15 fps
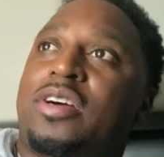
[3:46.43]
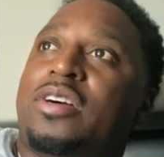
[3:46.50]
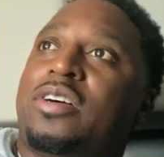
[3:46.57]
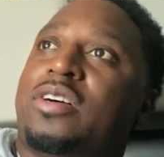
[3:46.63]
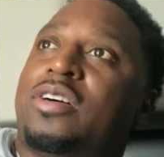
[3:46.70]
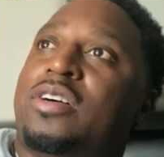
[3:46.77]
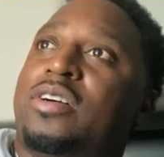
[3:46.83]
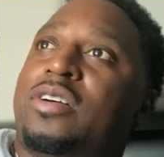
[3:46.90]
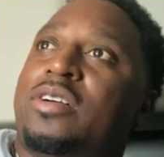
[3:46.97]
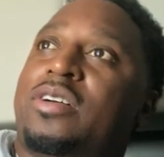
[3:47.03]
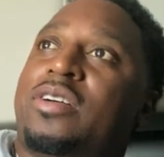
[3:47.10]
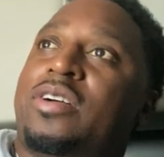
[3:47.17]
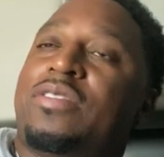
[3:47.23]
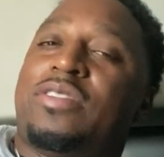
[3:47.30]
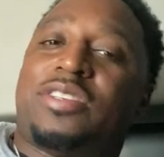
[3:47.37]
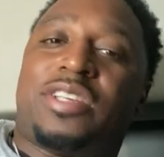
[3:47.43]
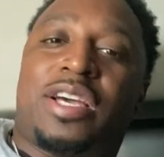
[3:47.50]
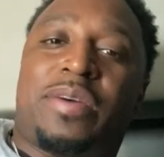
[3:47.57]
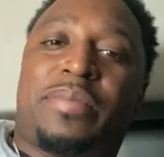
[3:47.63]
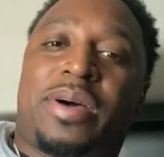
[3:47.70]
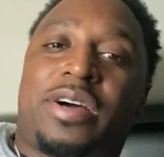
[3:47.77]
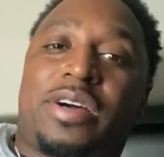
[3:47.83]
Every
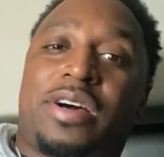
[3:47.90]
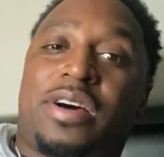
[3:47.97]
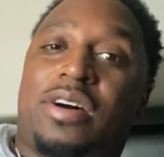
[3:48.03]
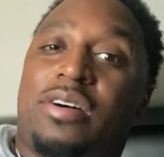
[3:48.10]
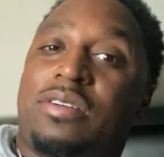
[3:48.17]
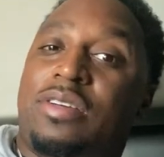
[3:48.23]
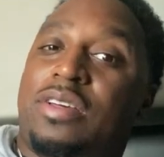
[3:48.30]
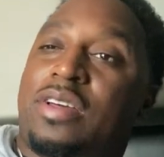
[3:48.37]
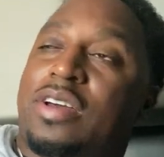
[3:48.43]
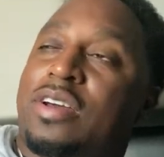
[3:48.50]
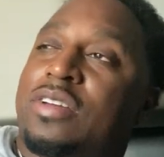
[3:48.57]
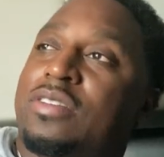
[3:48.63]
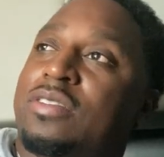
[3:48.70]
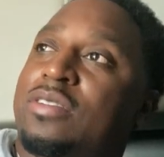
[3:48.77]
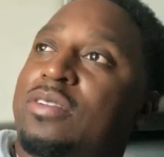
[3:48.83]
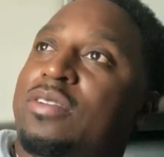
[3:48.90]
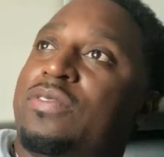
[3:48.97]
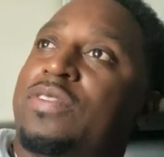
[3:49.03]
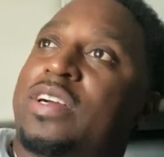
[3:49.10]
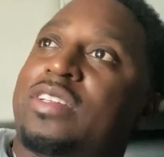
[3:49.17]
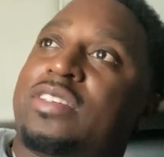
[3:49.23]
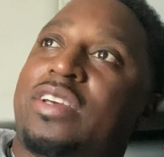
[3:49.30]
time I call, he answer.
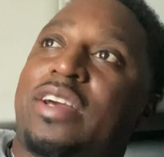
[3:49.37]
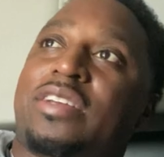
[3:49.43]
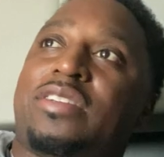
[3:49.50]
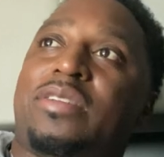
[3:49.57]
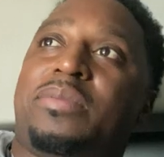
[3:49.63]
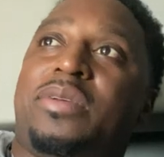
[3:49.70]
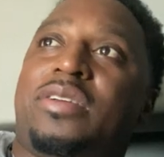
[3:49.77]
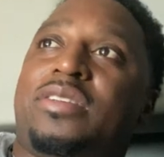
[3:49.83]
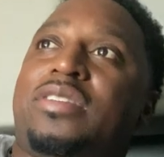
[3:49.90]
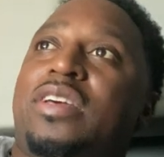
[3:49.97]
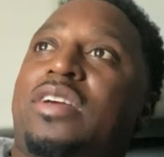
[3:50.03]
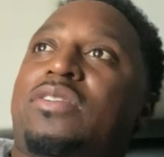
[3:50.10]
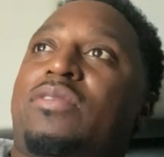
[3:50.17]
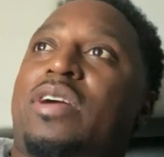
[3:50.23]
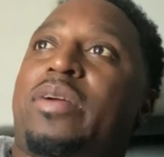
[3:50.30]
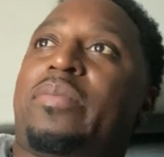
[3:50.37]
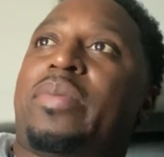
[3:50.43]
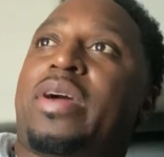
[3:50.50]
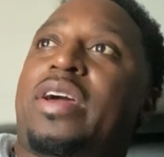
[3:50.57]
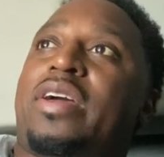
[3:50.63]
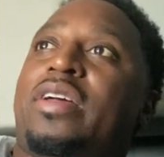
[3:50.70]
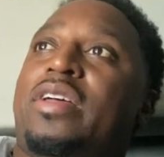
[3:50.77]
If I text him, he'll text right
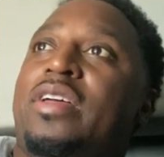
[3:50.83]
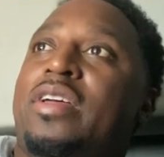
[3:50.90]
back.